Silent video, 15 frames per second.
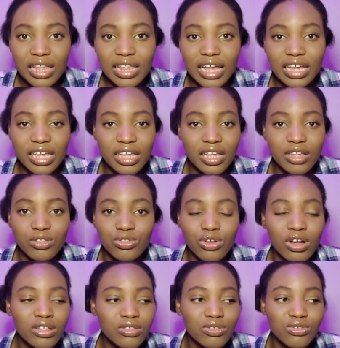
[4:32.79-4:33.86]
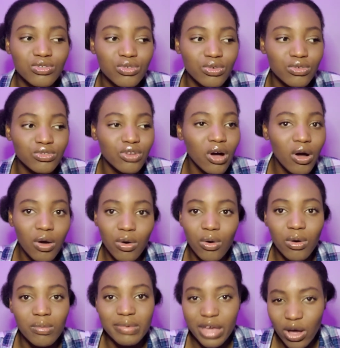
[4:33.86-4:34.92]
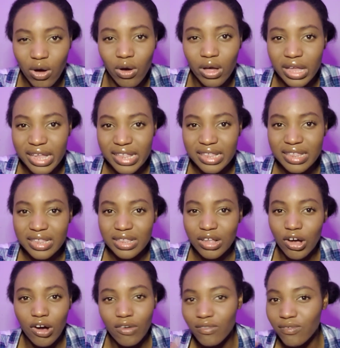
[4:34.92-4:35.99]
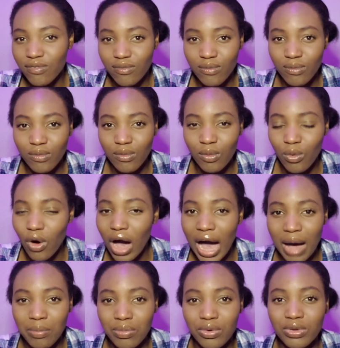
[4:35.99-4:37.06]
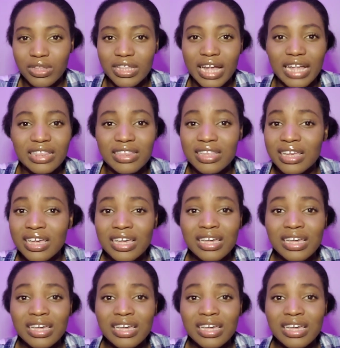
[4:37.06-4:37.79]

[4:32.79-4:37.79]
like don't do don't go because of what happened that